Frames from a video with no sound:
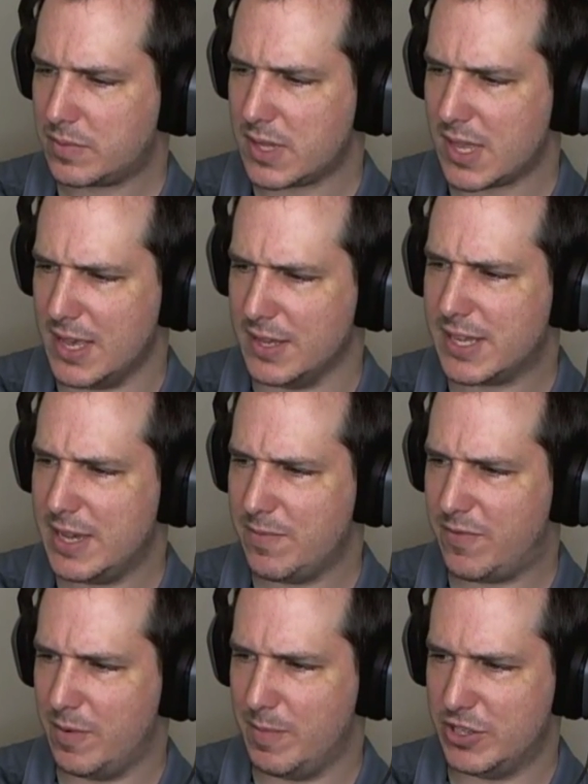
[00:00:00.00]
This came
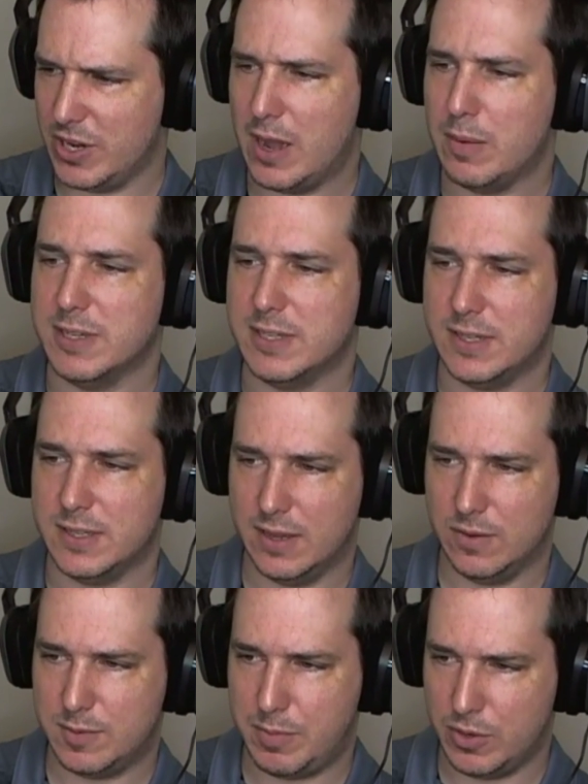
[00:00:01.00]
from a job listing
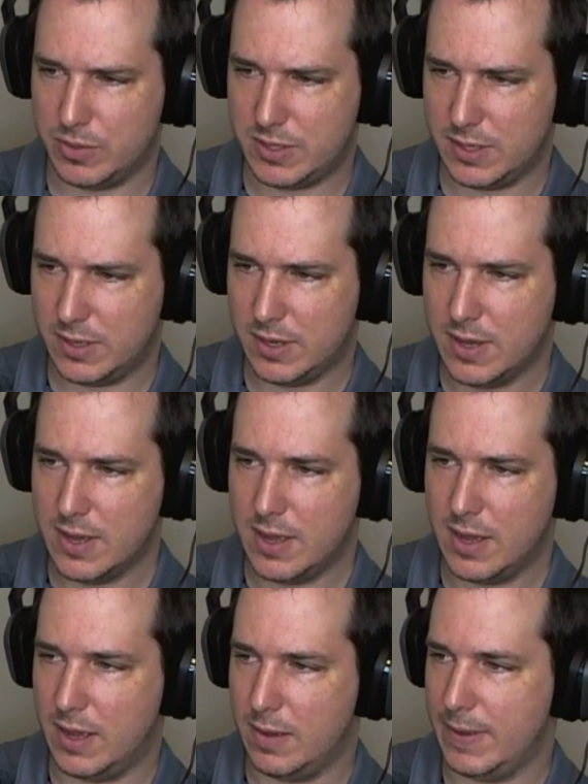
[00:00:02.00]
that was posted,
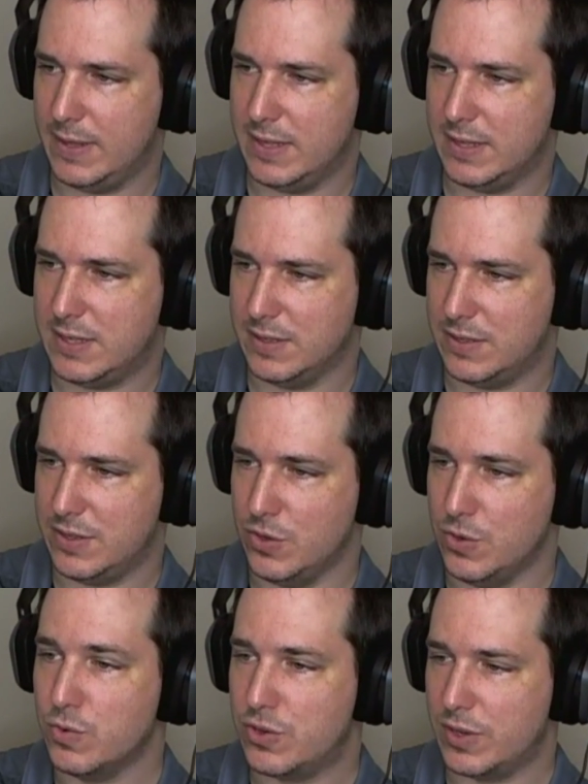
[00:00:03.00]
and this is
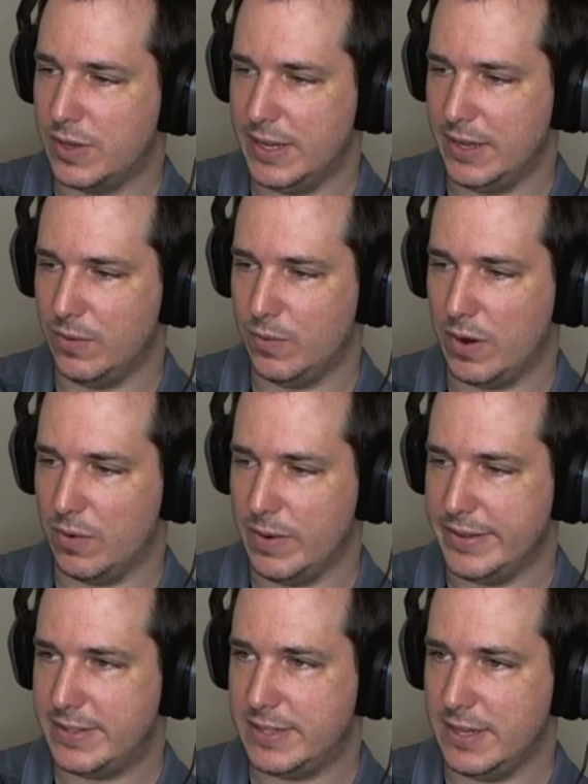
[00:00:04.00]
usually where
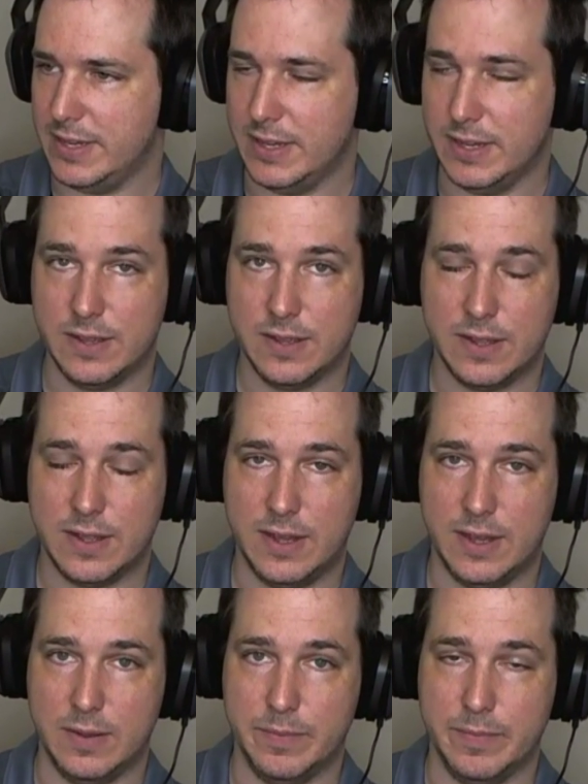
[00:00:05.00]
we see
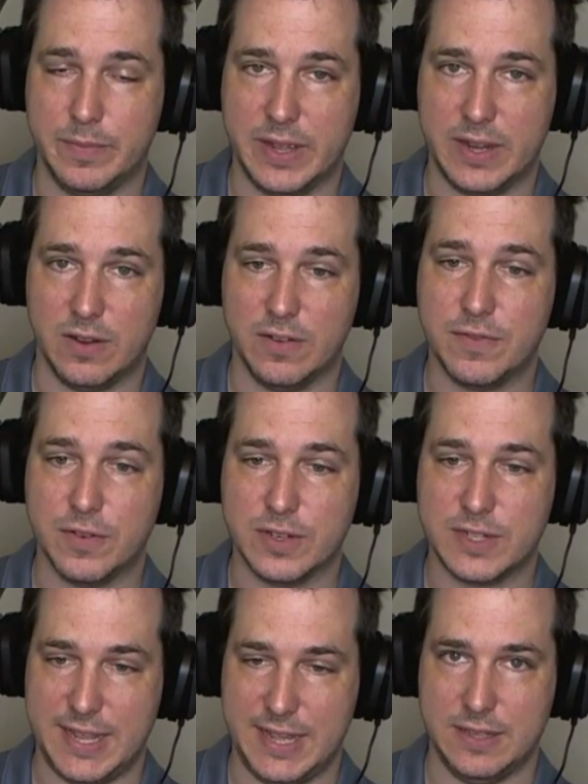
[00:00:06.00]
like our
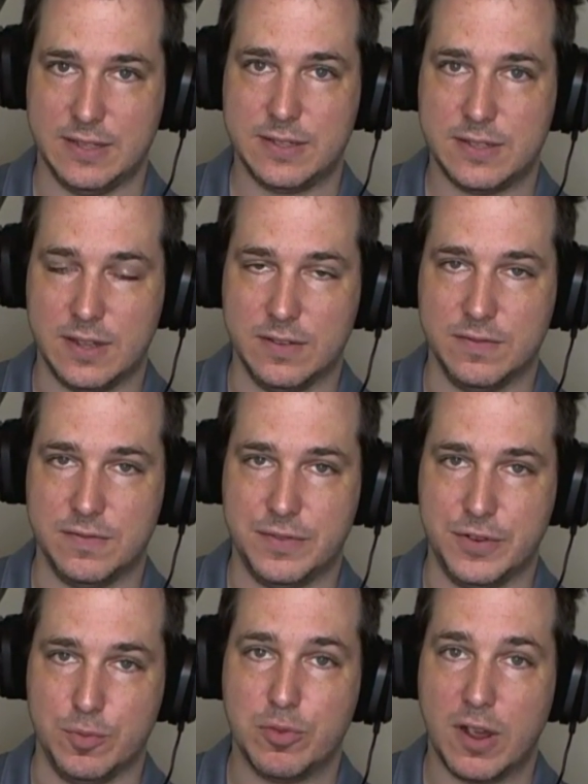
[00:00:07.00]
first hints of
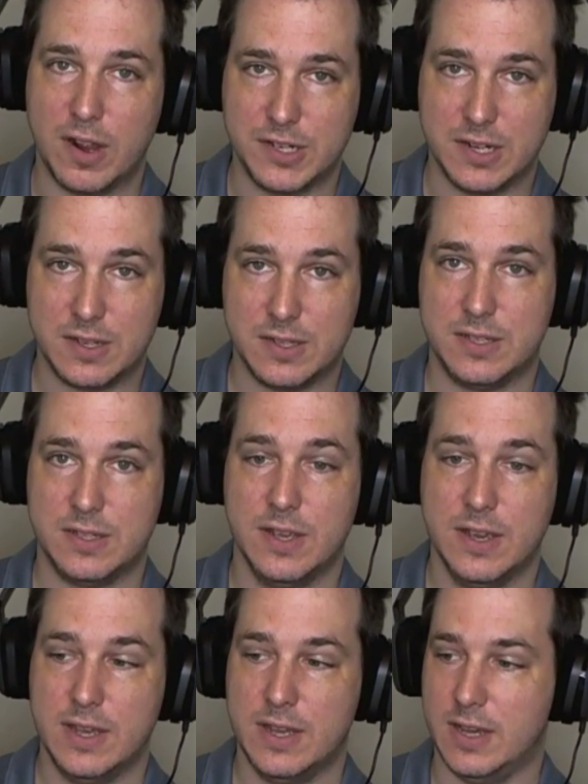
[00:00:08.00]
new projects,
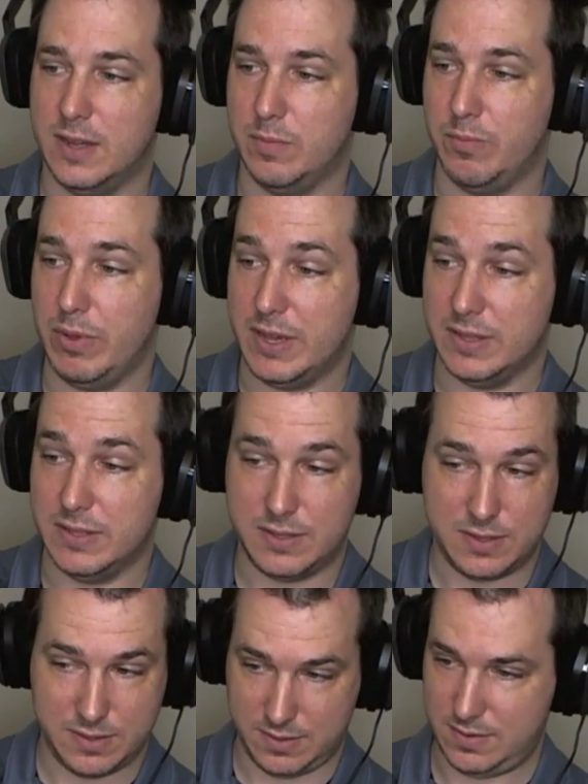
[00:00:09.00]

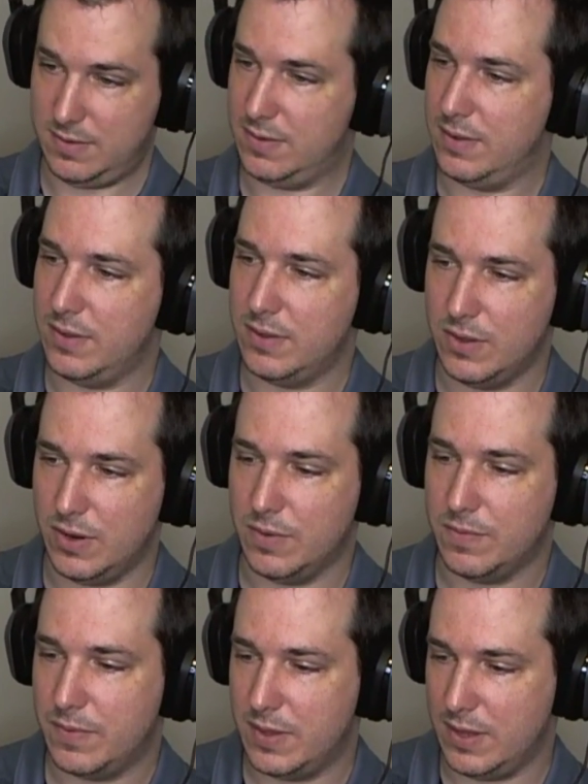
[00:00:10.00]
because
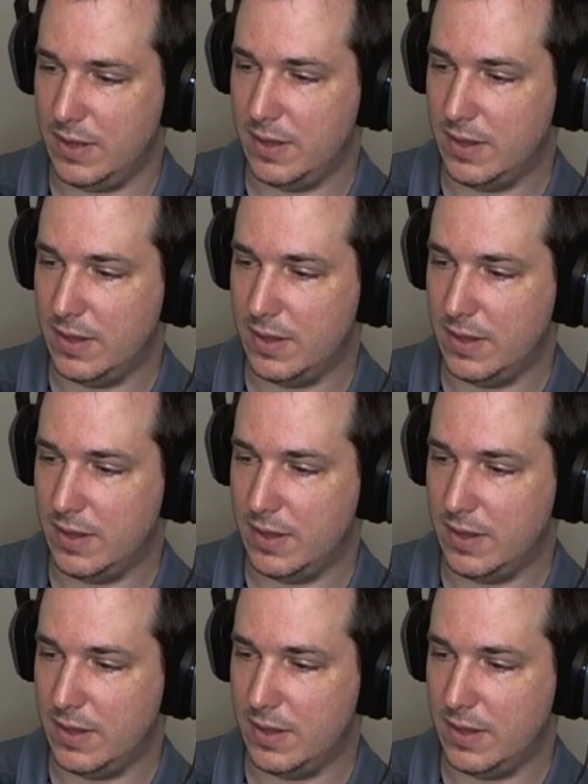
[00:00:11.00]
the